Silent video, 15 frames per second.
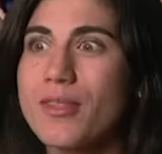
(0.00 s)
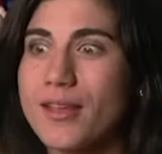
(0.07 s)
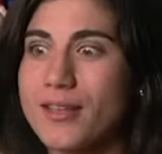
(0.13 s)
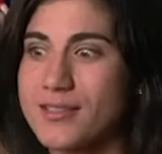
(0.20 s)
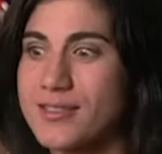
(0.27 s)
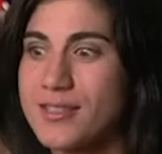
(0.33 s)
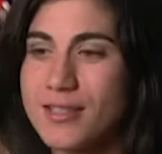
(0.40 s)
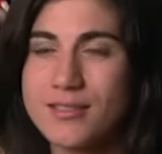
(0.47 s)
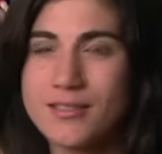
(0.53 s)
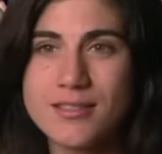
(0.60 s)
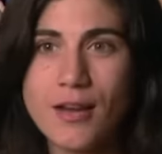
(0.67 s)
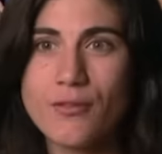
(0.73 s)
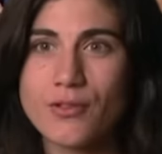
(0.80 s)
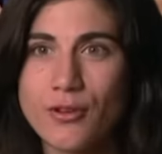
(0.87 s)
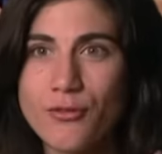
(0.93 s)
in, like, a sea of
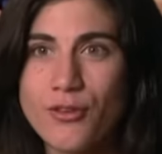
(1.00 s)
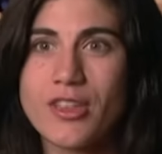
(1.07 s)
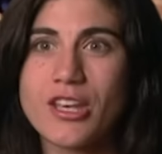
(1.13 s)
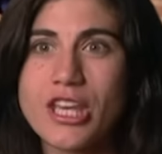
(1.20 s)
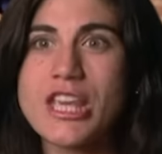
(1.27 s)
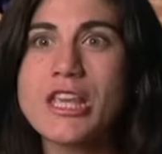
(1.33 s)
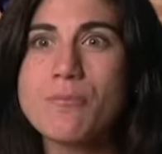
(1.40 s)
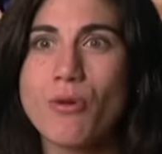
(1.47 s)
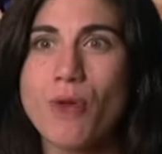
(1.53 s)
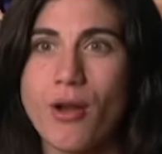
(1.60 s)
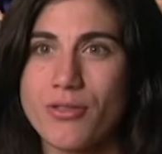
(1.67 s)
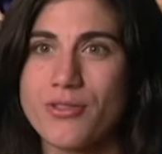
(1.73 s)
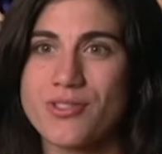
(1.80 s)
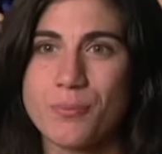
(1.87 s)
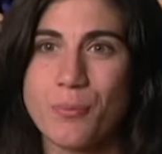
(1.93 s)
devils. I feel like he brought this